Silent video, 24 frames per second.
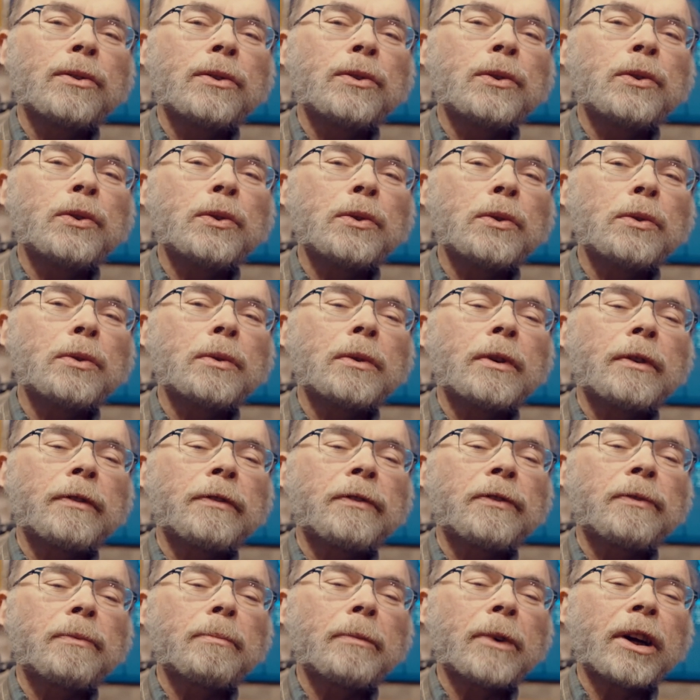2
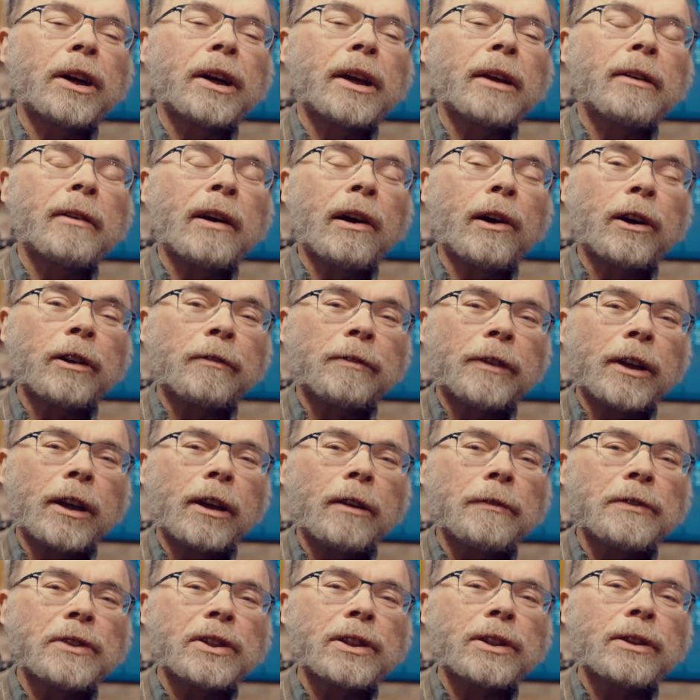of my heart
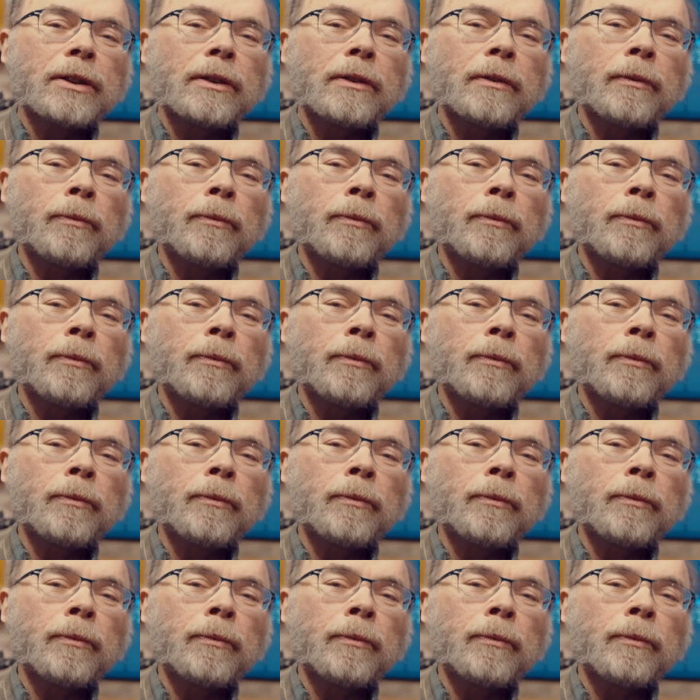valves,